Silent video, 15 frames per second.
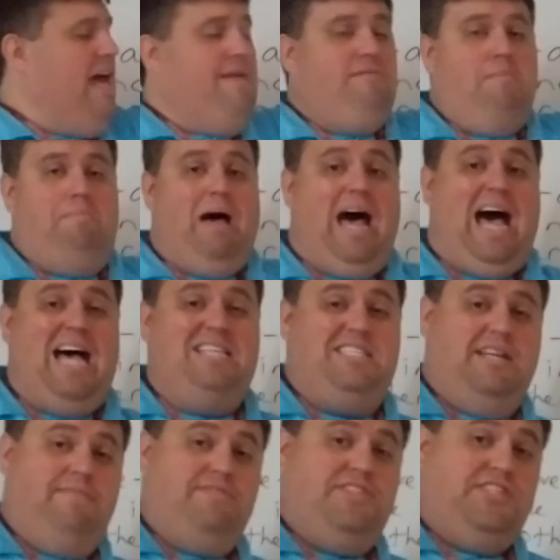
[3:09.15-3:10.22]
have a
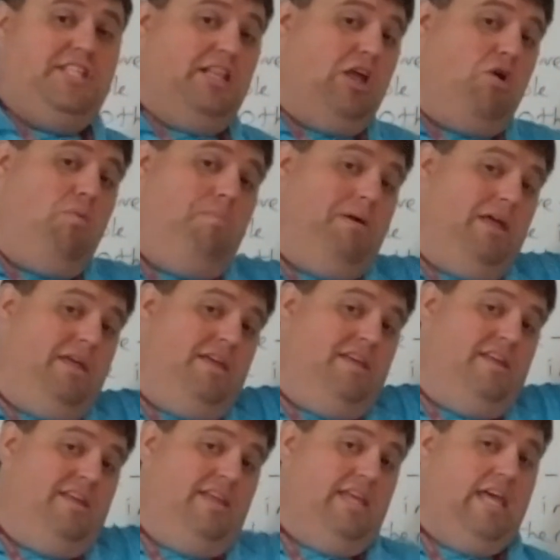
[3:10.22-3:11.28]
positive slope
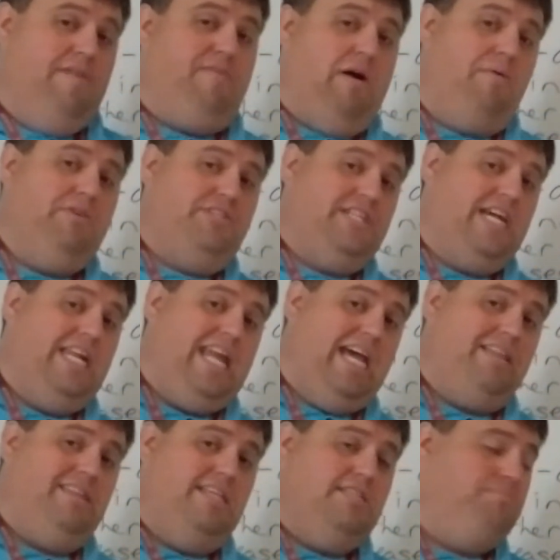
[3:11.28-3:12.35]
if I were to
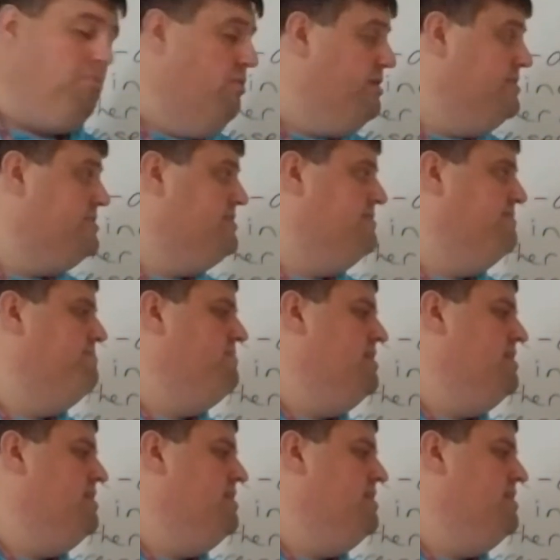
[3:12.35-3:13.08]
connect these points.